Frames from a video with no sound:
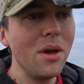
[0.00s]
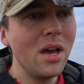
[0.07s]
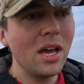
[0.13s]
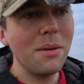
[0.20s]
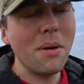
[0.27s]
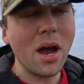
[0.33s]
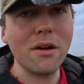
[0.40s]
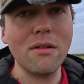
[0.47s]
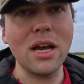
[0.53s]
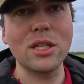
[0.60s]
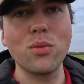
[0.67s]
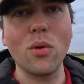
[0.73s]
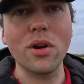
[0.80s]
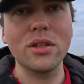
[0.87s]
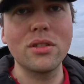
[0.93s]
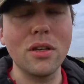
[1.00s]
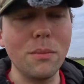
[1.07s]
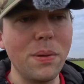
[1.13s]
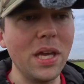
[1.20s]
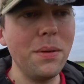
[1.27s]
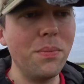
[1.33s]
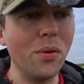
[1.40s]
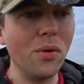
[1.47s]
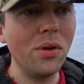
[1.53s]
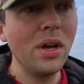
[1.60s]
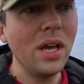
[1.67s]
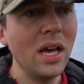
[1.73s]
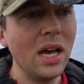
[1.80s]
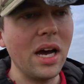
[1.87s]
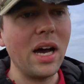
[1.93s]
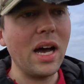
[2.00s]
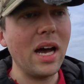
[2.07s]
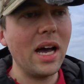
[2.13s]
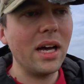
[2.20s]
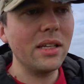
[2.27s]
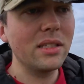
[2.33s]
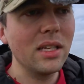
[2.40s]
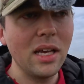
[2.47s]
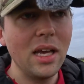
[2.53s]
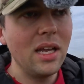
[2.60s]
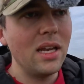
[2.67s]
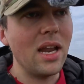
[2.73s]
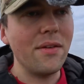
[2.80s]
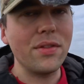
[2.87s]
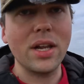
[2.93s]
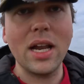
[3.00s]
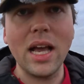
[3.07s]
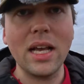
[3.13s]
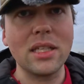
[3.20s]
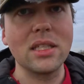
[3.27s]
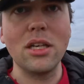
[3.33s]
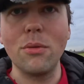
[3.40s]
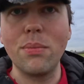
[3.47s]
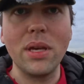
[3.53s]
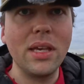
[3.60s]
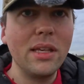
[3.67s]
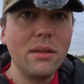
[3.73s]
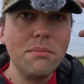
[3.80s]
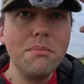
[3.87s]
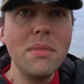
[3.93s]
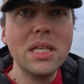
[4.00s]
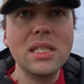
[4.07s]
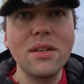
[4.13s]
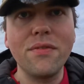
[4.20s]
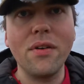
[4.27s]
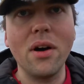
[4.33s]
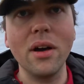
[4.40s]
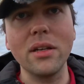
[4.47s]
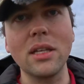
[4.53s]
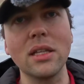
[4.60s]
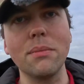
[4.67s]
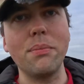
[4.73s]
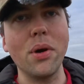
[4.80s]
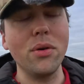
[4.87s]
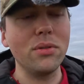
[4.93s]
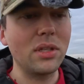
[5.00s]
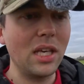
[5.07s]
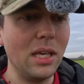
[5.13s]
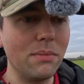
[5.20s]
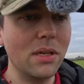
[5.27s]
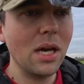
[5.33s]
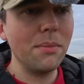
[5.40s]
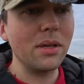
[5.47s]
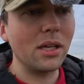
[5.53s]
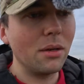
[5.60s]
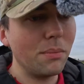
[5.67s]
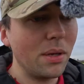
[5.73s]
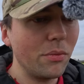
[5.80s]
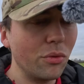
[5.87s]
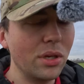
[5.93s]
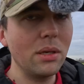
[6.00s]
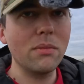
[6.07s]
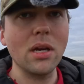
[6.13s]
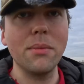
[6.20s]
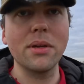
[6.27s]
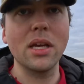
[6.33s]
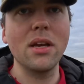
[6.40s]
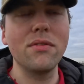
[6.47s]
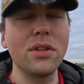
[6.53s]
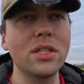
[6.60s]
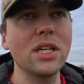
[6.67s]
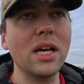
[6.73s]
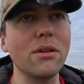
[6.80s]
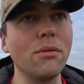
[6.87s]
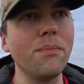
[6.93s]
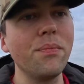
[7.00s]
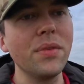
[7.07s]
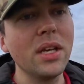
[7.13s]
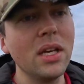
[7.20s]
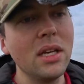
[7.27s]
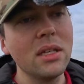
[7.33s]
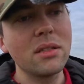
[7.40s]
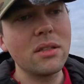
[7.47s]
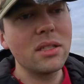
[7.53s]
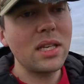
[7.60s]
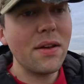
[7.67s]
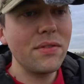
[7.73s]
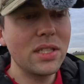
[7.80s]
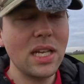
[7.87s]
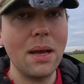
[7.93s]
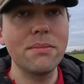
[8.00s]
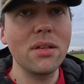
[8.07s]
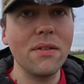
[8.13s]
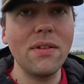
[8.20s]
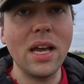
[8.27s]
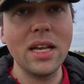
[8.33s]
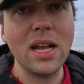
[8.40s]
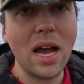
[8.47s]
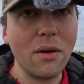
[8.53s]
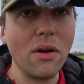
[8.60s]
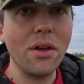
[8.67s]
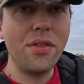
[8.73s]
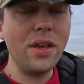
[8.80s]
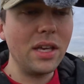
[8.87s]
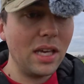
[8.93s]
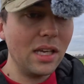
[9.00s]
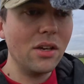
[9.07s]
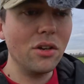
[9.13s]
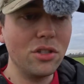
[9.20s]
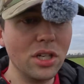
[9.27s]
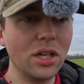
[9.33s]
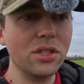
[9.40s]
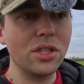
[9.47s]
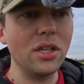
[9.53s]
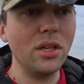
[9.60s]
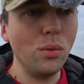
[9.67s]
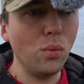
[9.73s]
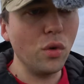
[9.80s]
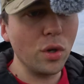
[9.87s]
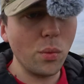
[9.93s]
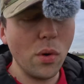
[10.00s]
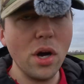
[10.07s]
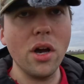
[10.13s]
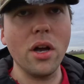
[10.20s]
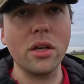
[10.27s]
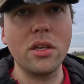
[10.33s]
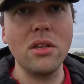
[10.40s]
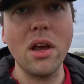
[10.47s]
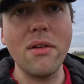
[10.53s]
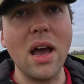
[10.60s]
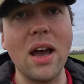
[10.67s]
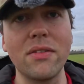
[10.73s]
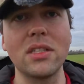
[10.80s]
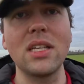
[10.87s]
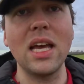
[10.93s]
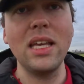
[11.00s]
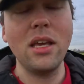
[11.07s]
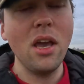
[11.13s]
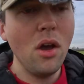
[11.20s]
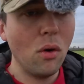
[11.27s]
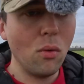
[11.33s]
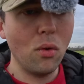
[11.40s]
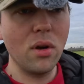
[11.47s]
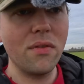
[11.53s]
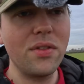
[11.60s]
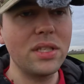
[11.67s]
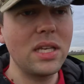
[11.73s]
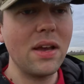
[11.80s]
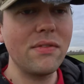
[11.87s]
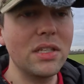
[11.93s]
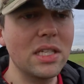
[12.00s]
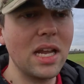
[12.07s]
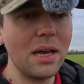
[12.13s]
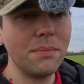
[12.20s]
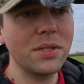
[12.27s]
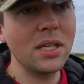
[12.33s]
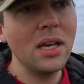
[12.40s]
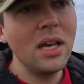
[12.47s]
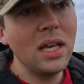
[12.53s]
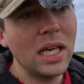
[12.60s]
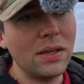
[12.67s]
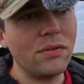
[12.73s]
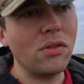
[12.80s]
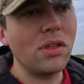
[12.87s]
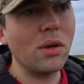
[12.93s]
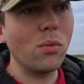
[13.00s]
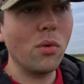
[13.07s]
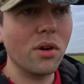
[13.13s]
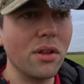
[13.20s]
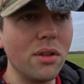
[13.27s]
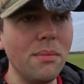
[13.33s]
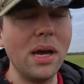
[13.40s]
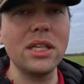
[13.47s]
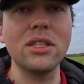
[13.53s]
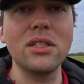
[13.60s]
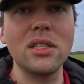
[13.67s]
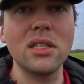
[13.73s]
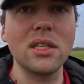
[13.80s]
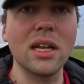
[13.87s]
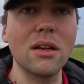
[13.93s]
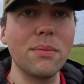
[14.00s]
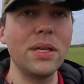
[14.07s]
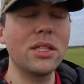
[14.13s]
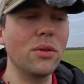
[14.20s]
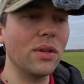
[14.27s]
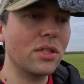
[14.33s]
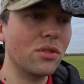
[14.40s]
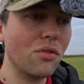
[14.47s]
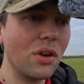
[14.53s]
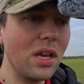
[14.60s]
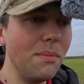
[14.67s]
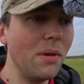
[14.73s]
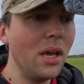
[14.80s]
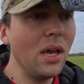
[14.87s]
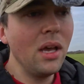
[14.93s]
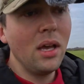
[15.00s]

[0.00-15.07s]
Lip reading: He might arrest 1 or 2 people, and nevertheless he'll be mystified that the boats keep coming and people keep coming over the channel. So the 7 steps I've laid out, I think in conjunction would work. You don't have to take all of the 7 steps. If you think one of the measures is a little bit too extreme,